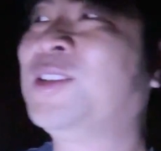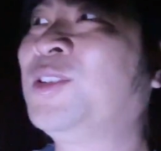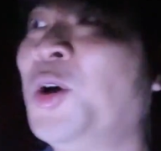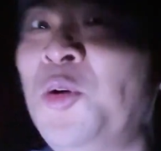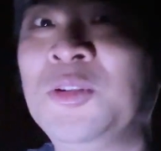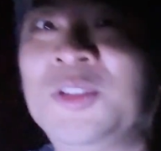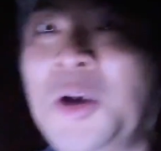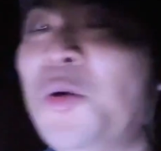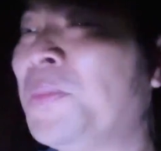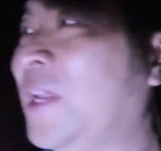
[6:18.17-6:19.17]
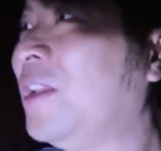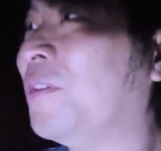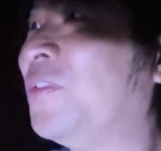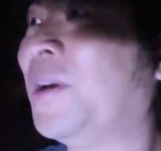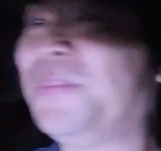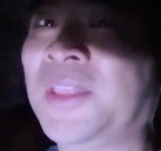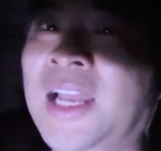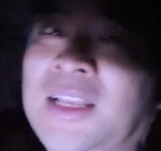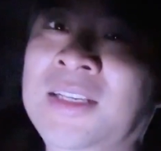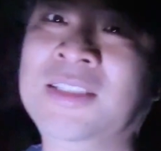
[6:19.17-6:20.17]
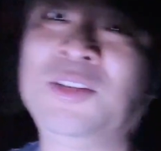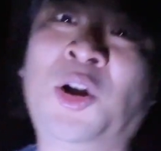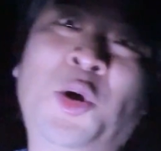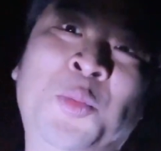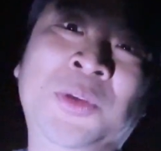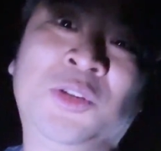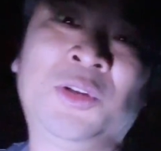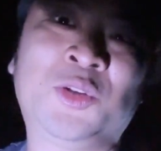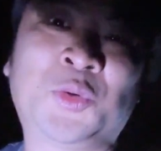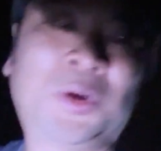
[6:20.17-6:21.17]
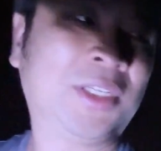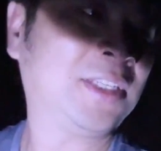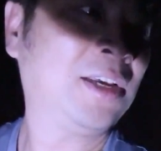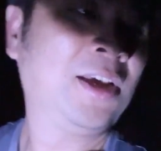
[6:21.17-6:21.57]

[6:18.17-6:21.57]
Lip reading: so many of them that is not open to the tourists,